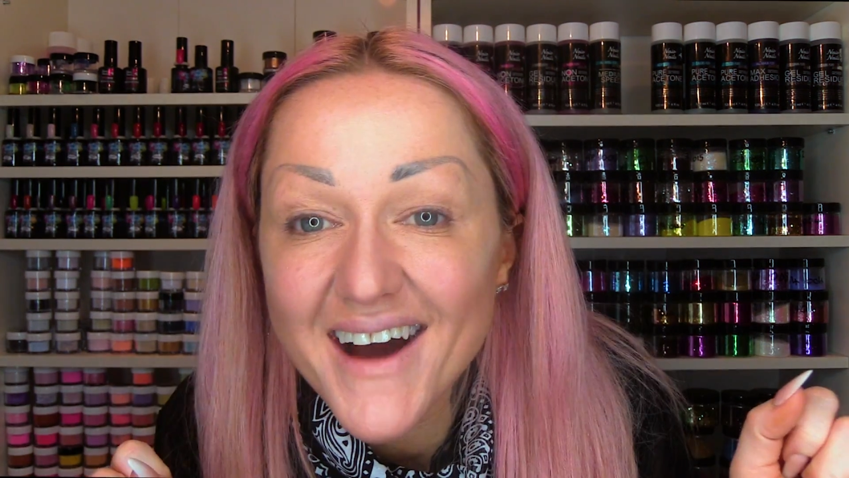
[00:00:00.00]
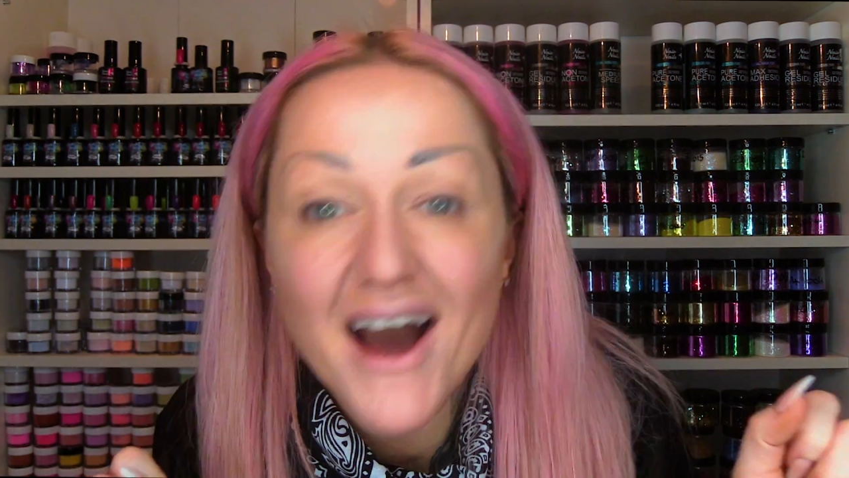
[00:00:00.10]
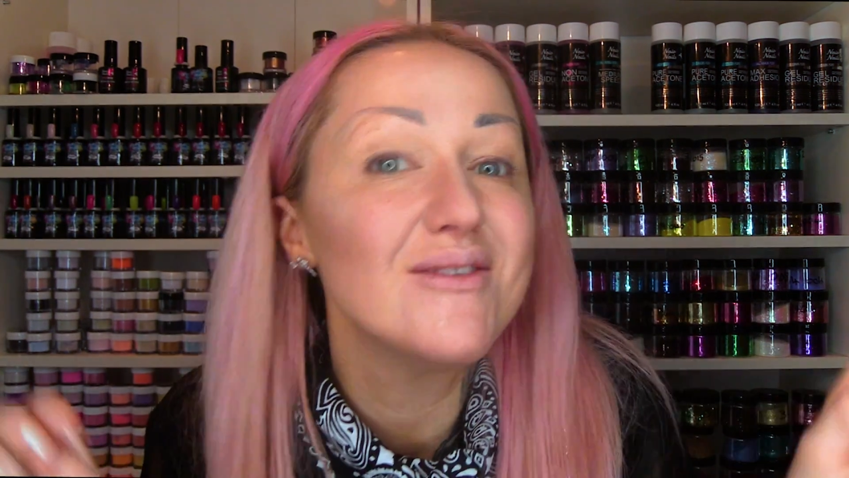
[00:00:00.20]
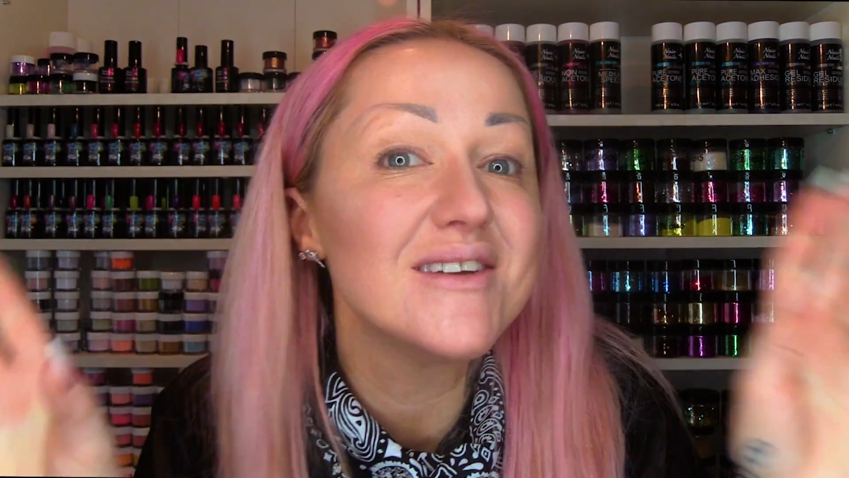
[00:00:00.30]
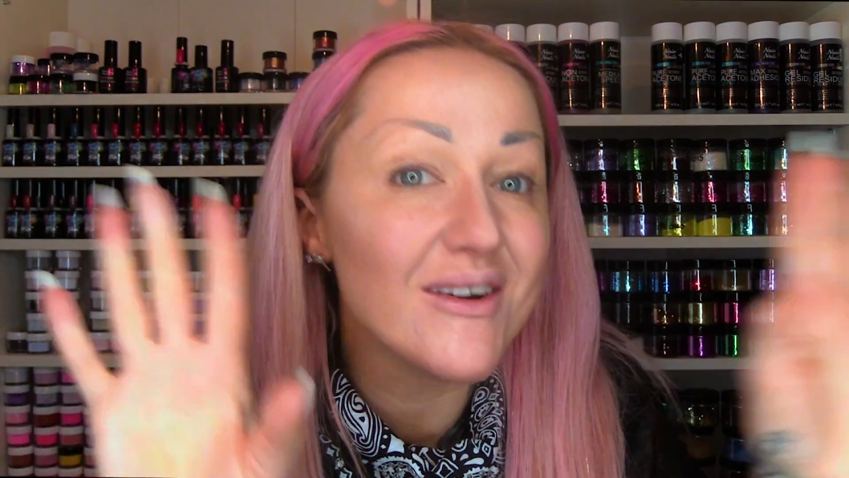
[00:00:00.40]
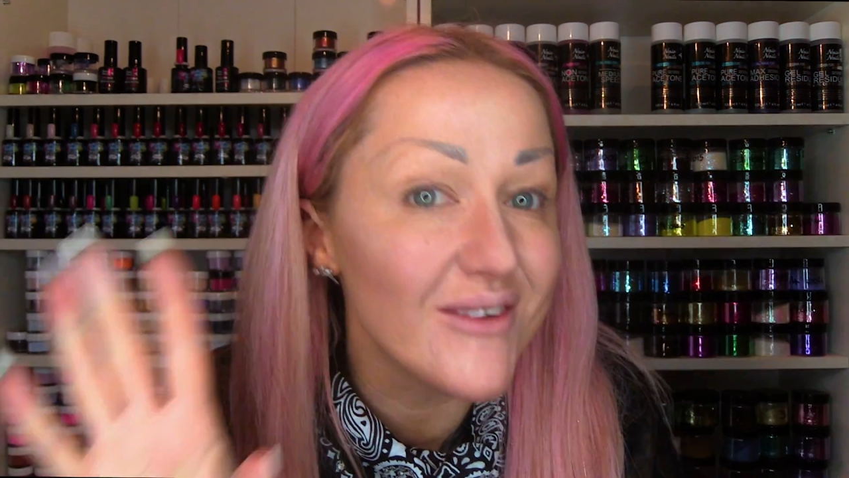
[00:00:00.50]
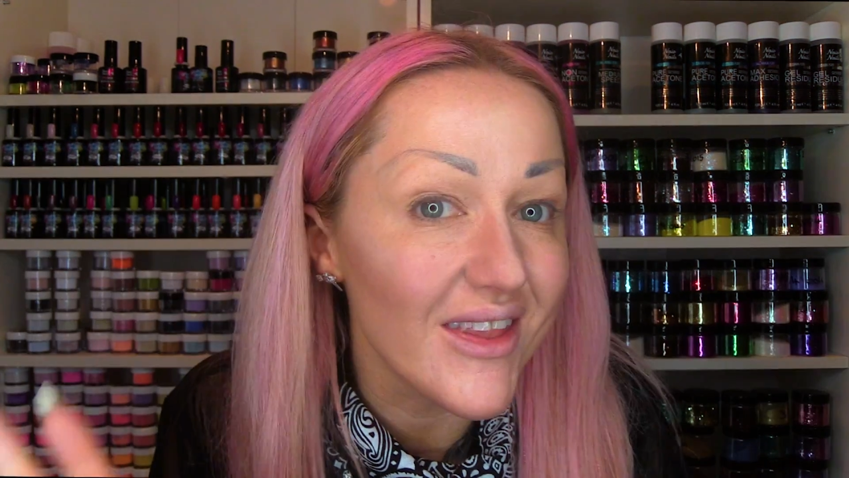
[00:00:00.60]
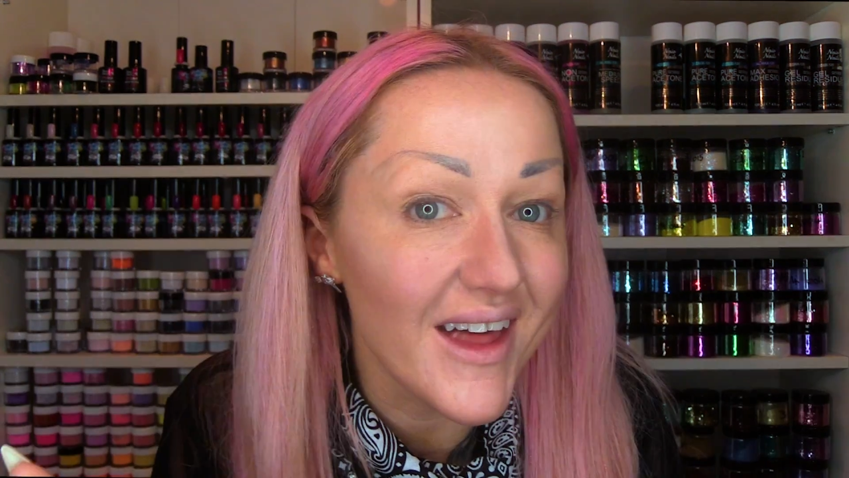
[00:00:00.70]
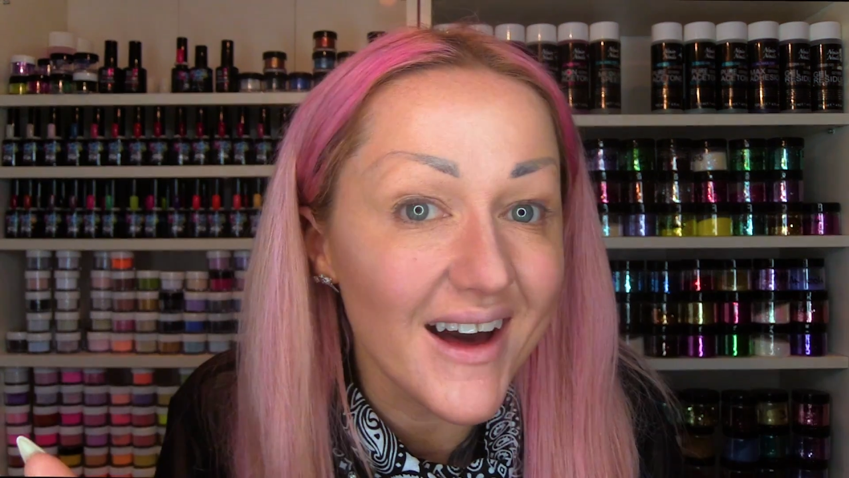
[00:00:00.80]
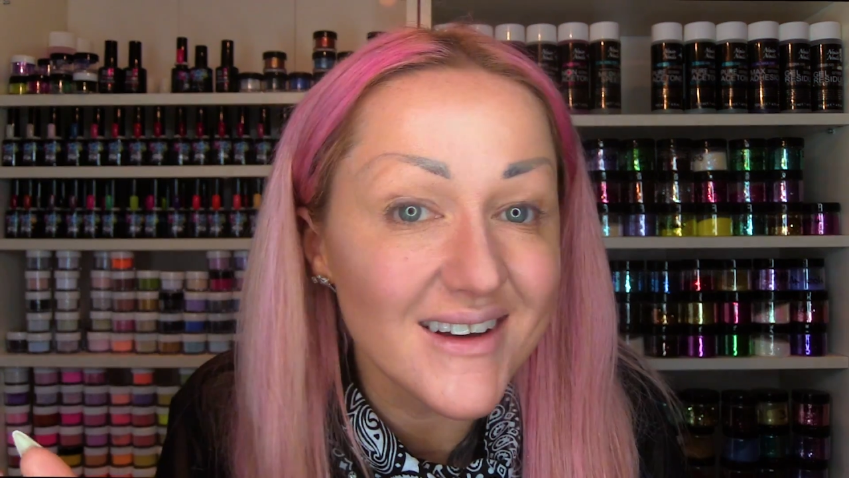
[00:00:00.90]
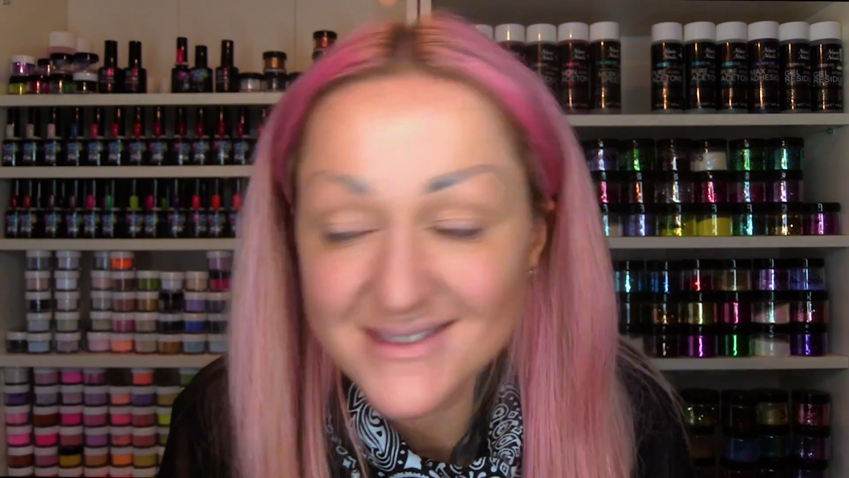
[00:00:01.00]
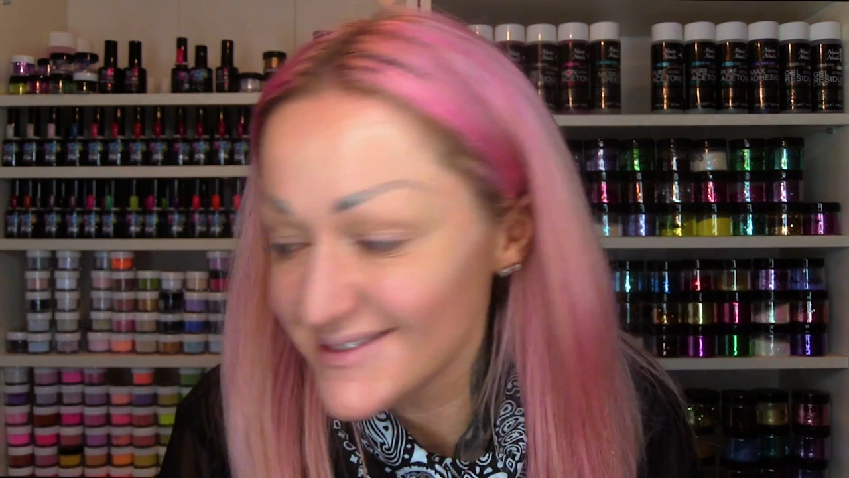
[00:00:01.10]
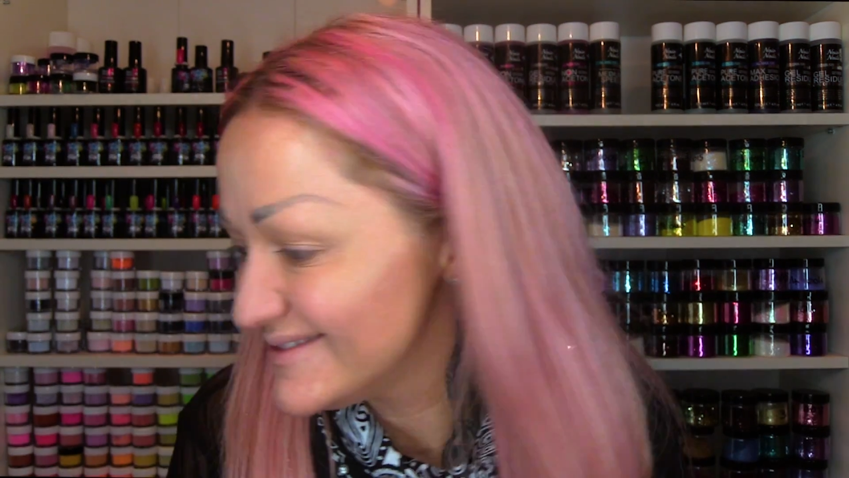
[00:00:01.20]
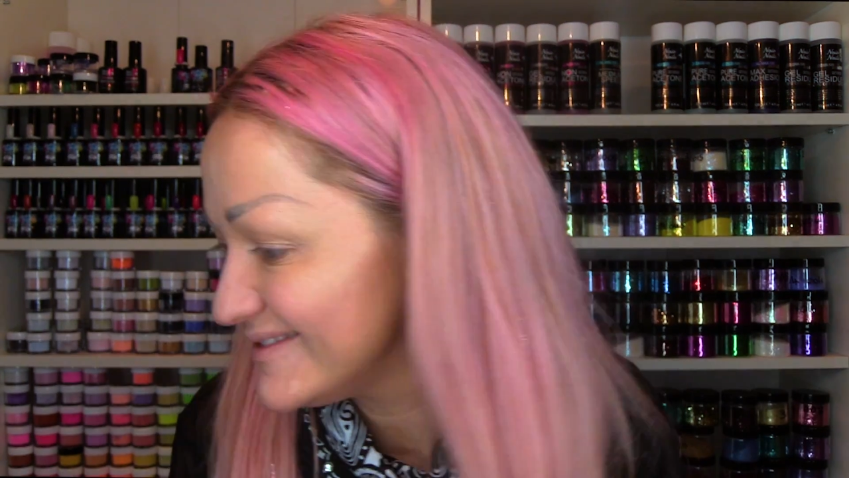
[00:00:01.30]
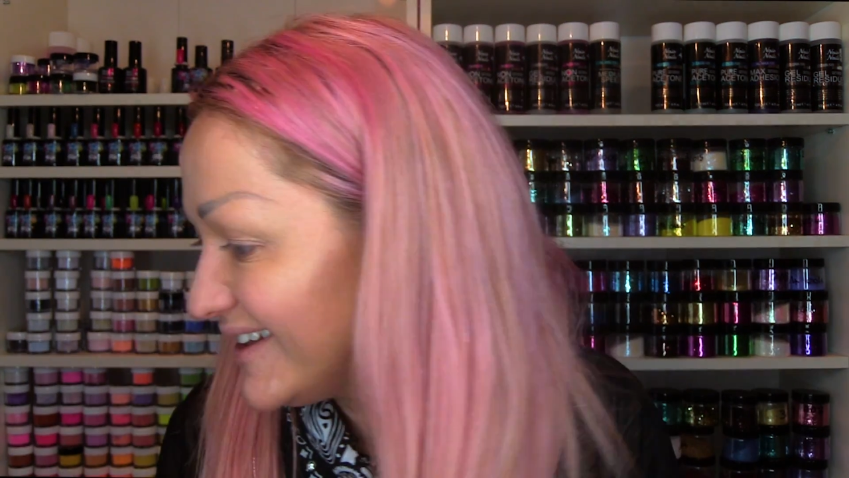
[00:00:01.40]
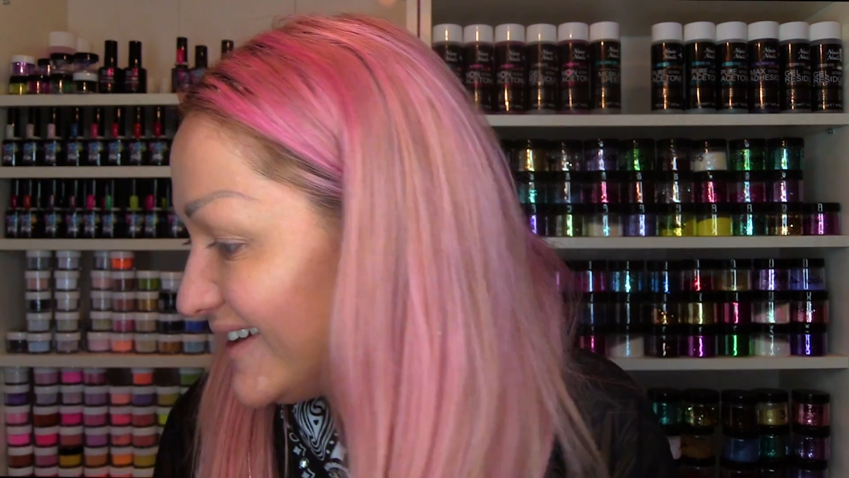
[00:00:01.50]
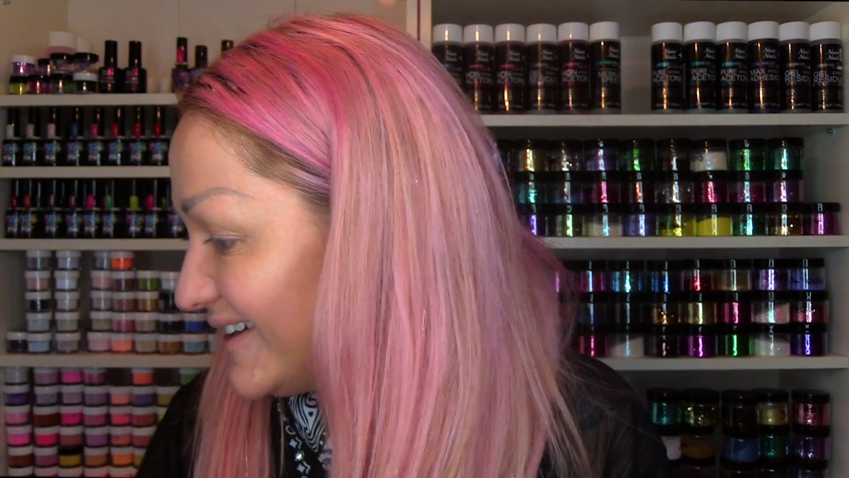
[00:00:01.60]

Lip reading: I wouldn't want that.